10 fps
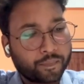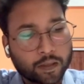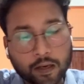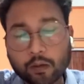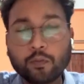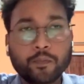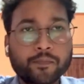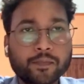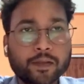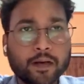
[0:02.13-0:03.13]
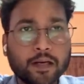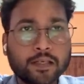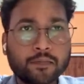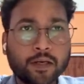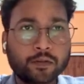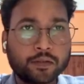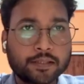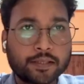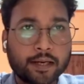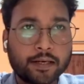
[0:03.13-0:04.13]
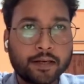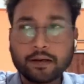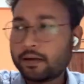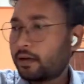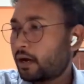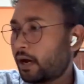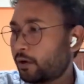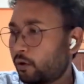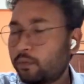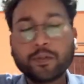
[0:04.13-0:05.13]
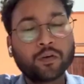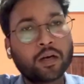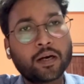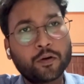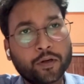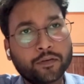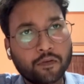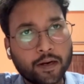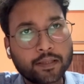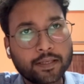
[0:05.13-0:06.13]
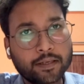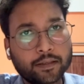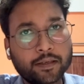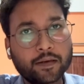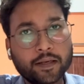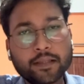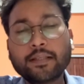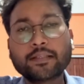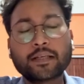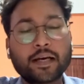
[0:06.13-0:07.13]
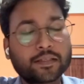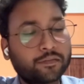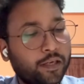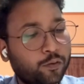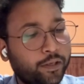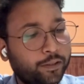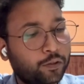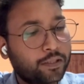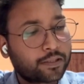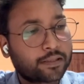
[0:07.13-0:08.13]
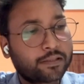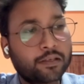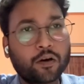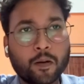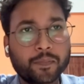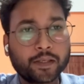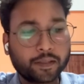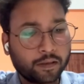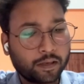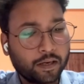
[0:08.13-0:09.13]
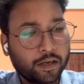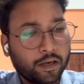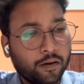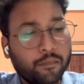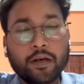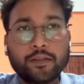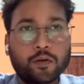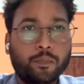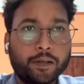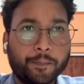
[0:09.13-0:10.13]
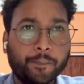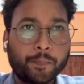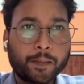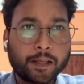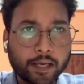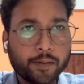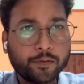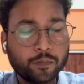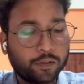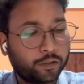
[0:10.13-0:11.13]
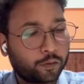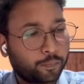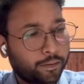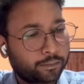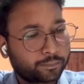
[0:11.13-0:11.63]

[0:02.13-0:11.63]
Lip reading: Hello, Ajay Mahto this side. I hope you all are doing fine there. In this class, we are going to discuss the topic blood grouping, ABO blood grouping.